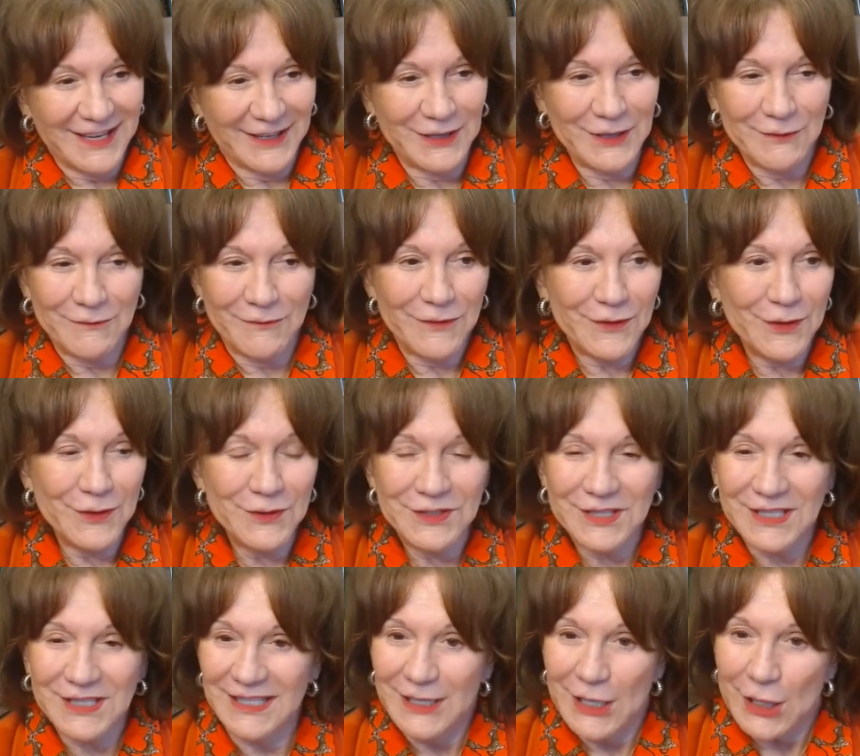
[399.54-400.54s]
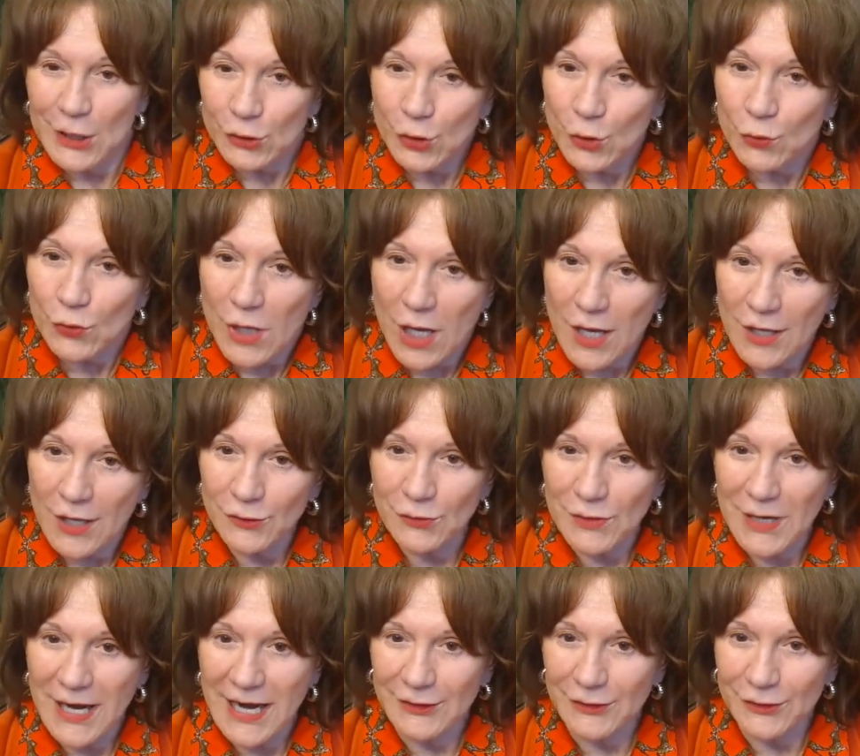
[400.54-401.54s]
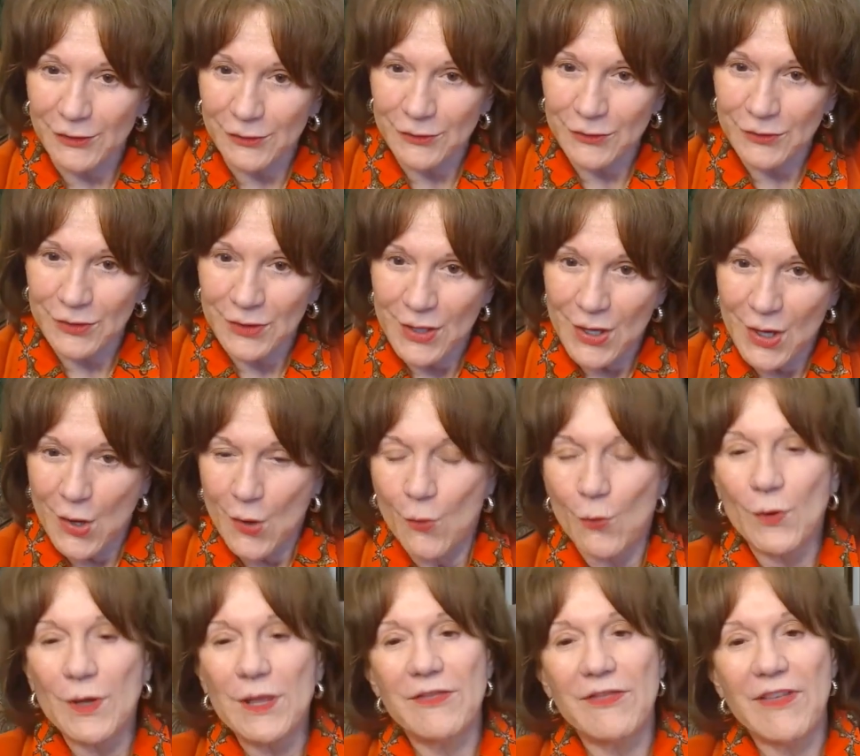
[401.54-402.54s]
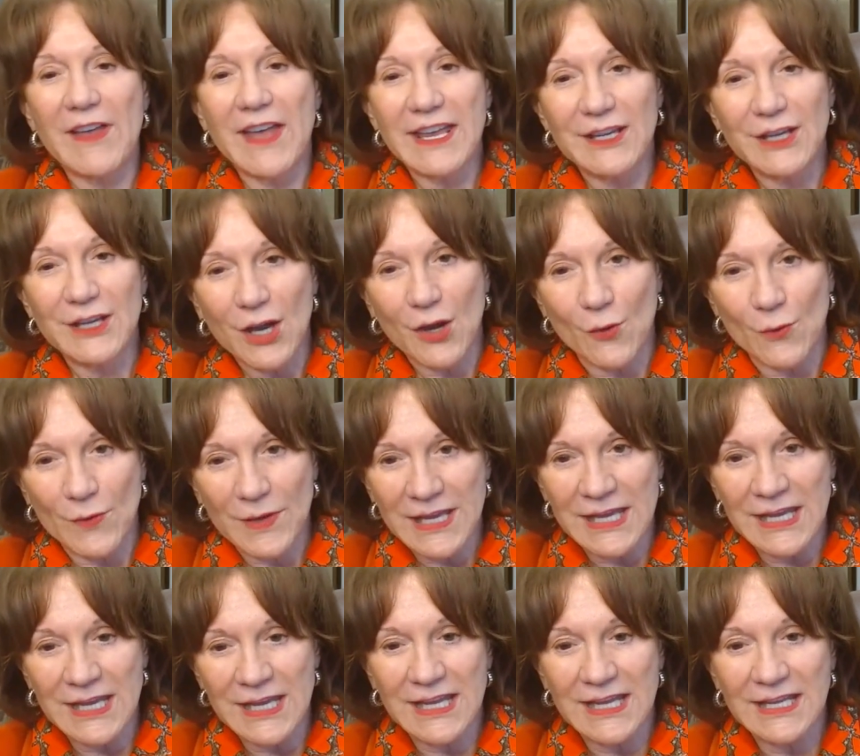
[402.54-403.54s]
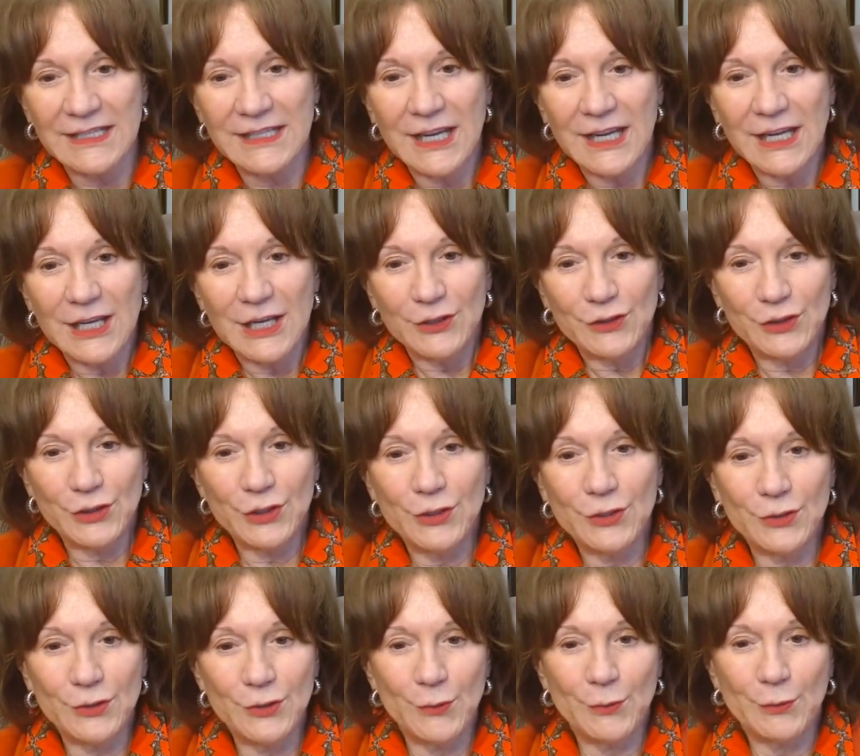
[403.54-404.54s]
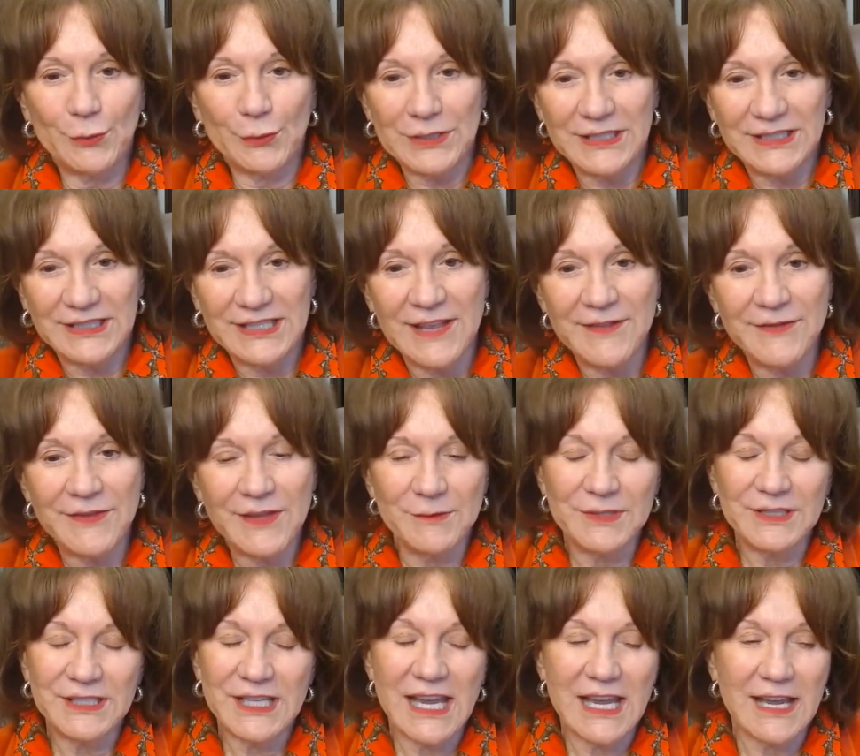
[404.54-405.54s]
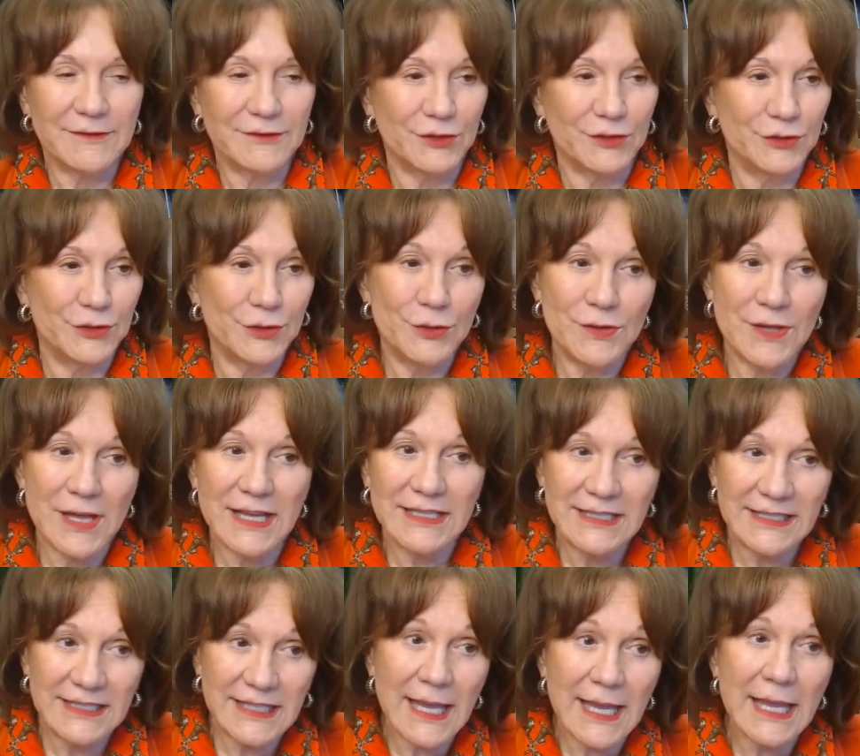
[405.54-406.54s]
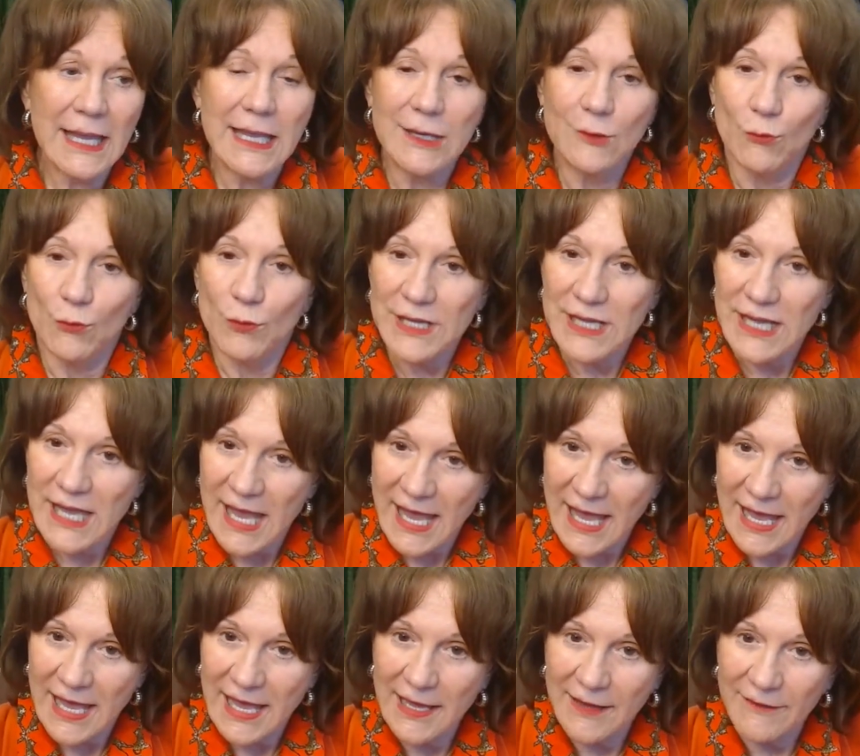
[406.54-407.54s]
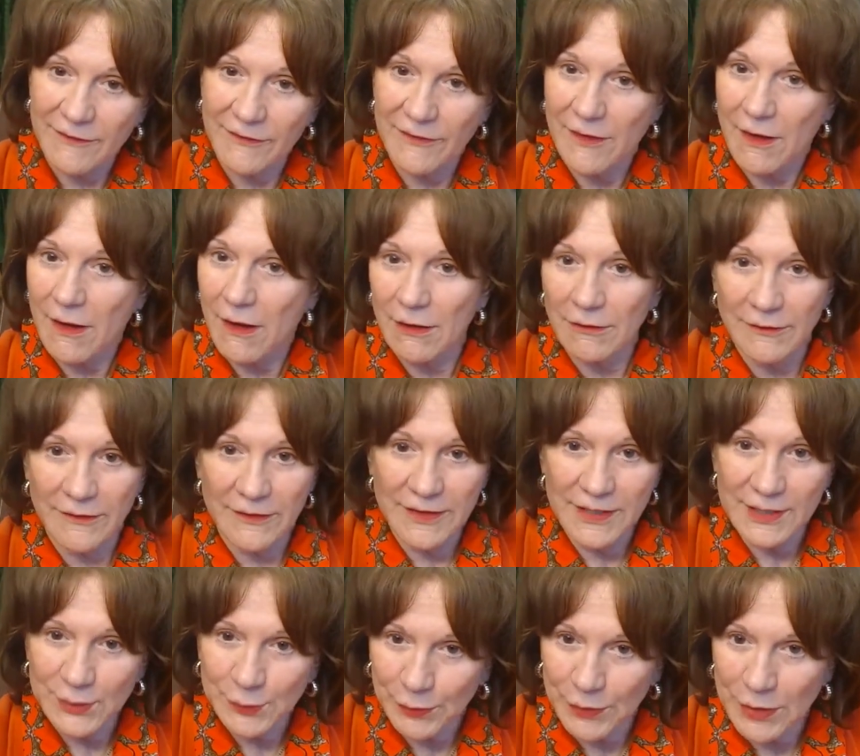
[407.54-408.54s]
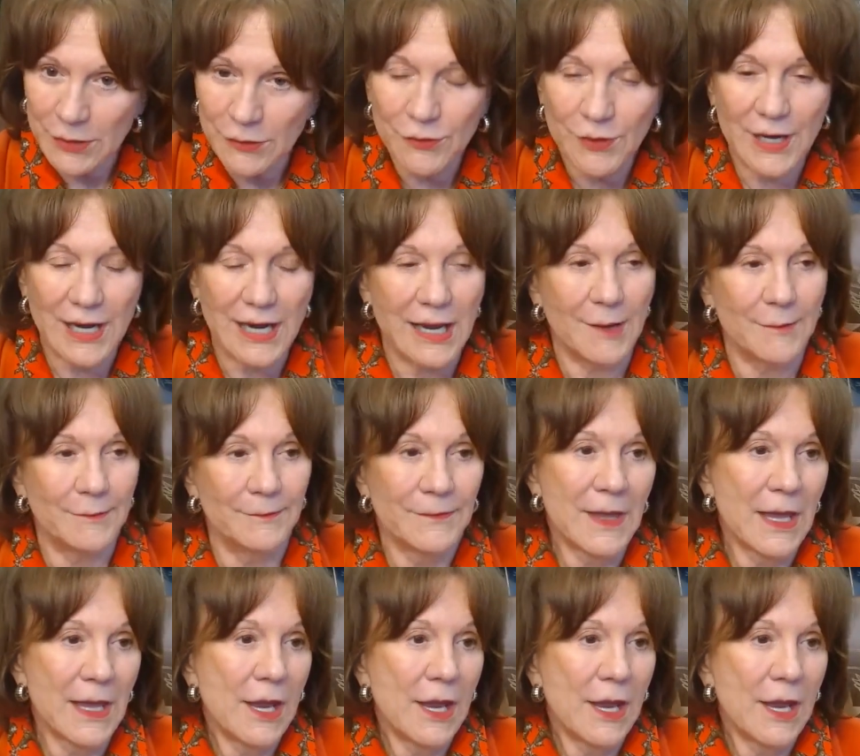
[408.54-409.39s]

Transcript: confusing to contractors when they go in to present themselves. Do they say, we have all of this program?